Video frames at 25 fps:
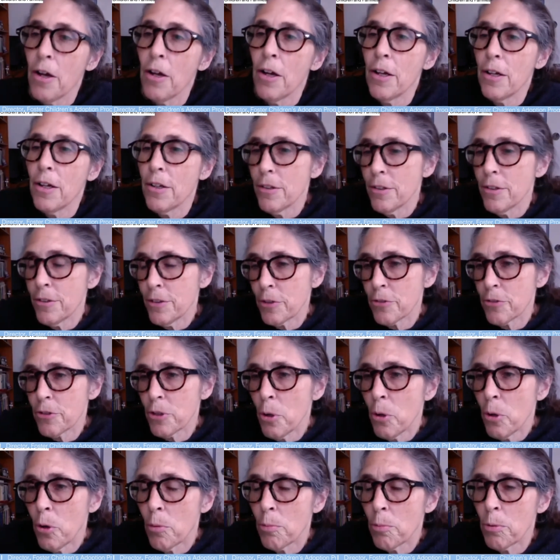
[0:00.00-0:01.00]
There's a
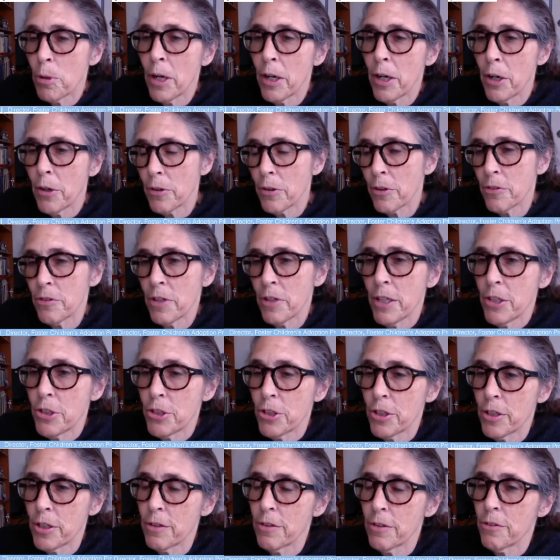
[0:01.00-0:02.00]
whole
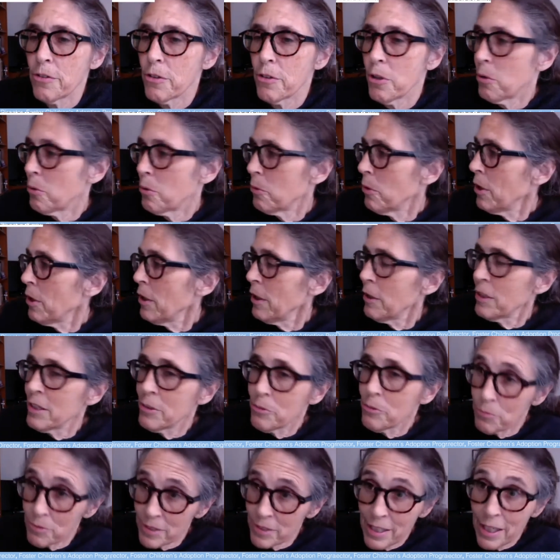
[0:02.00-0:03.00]
prioritization. So
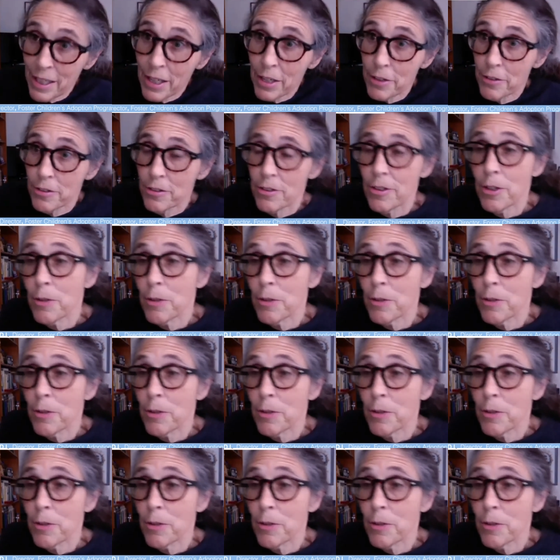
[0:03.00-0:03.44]
yes,